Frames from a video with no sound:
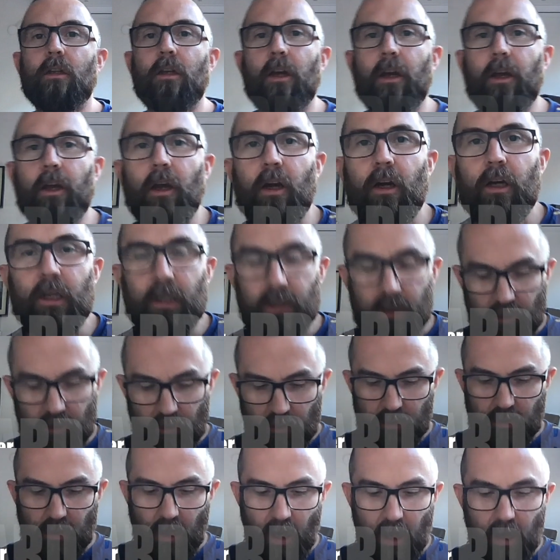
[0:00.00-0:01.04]
Hey guys,
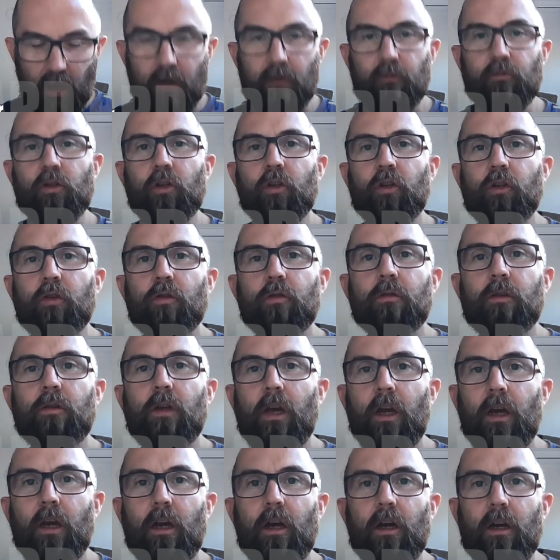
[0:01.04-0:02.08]
good afternoon.
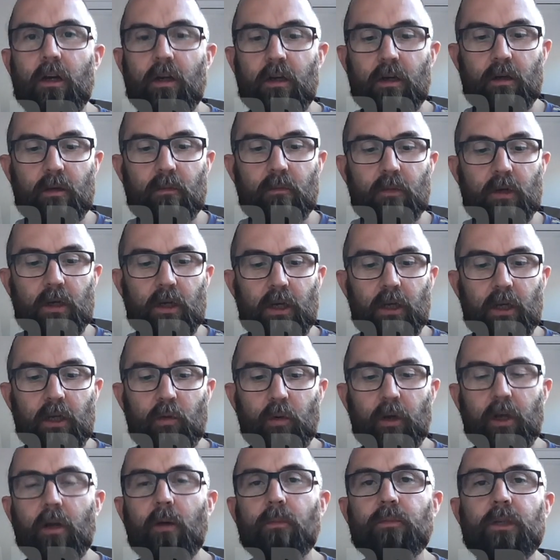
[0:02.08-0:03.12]
A
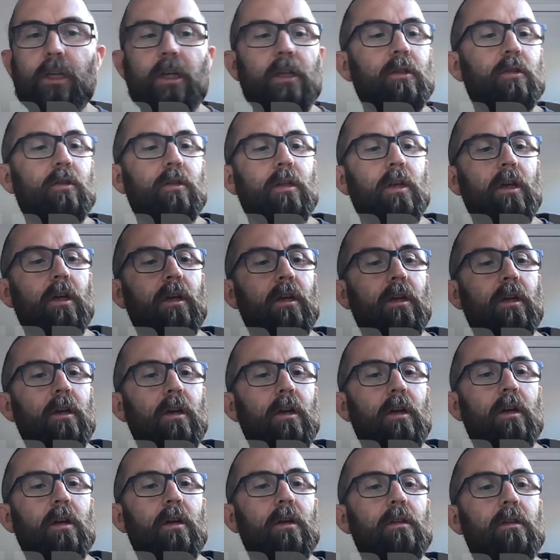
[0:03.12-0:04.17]
quick update today
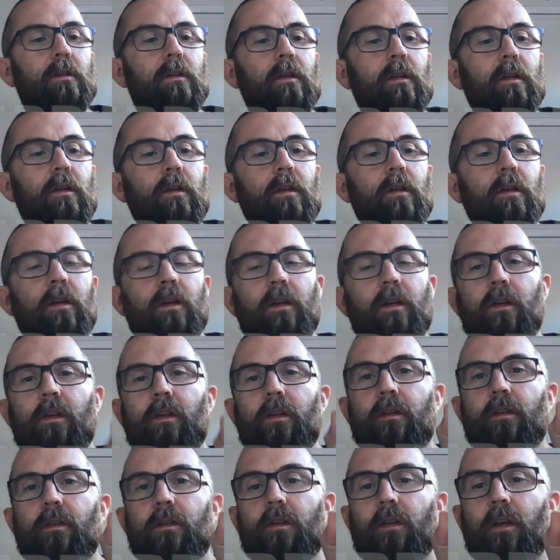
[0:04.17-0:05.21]
on the
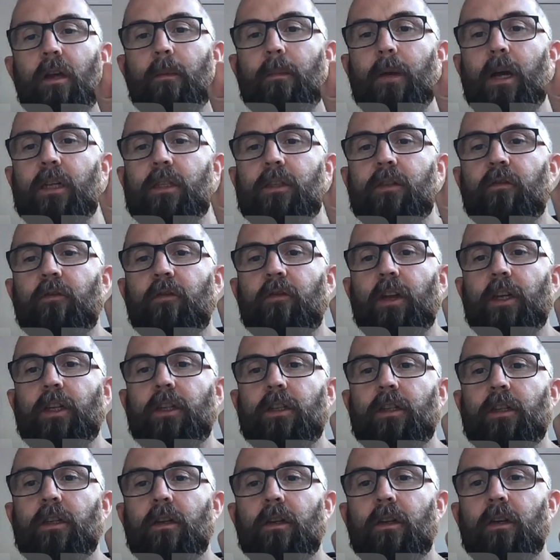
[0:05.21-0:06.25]

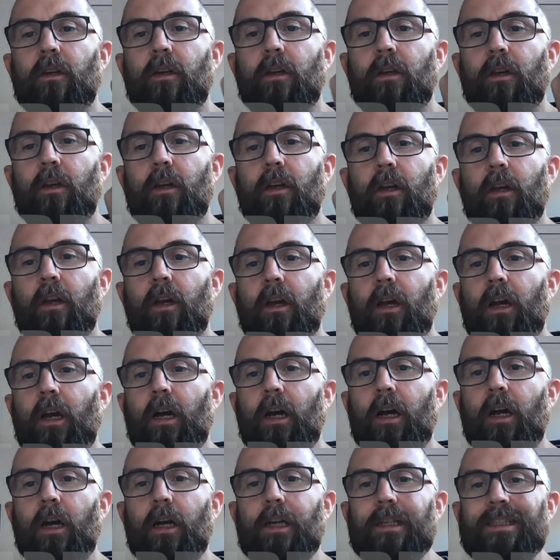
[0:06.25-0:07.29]
Amazfit
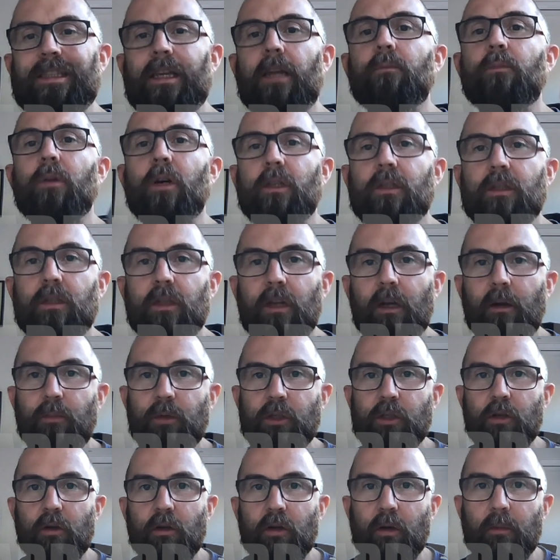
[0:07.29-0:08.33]
Zenbuds that I've been
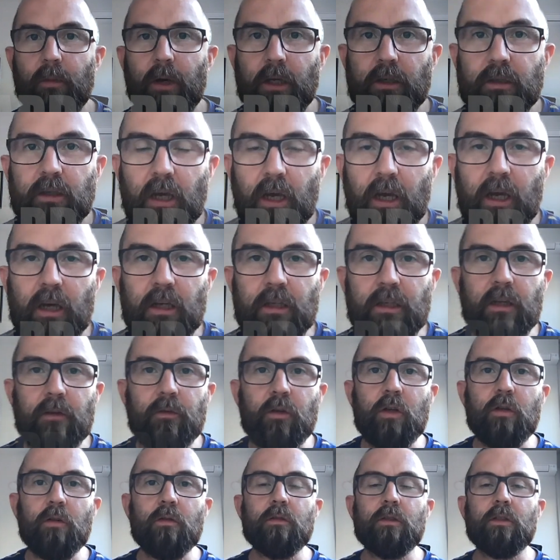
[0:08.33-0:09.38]
talking about and giving
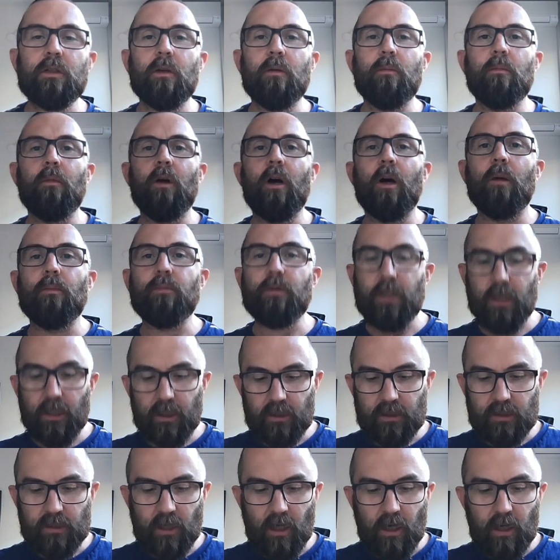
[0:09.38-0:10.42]
you some
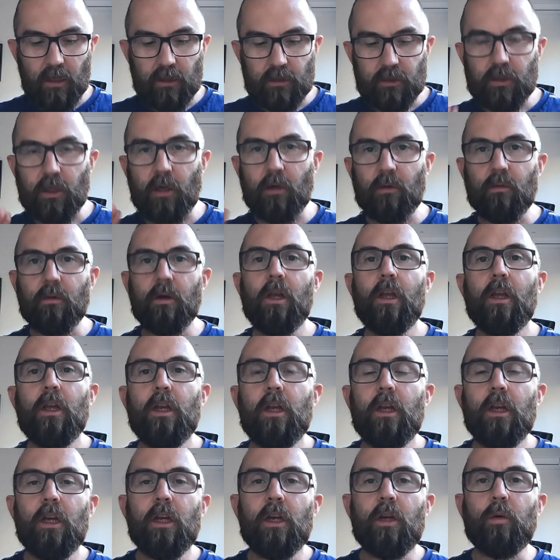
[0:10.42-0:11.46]
updates on. So,
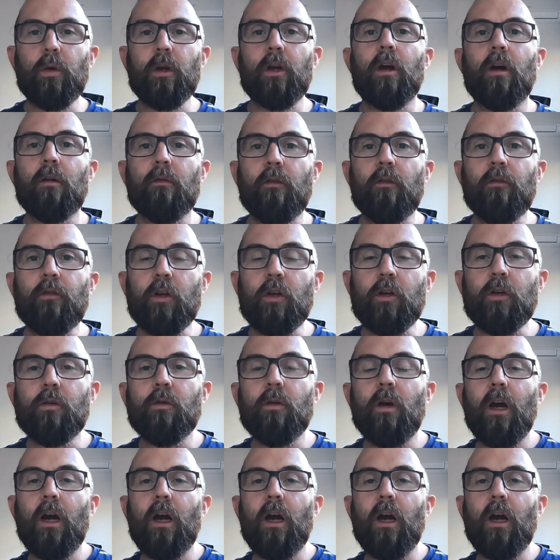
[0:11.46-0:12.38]
quick overview.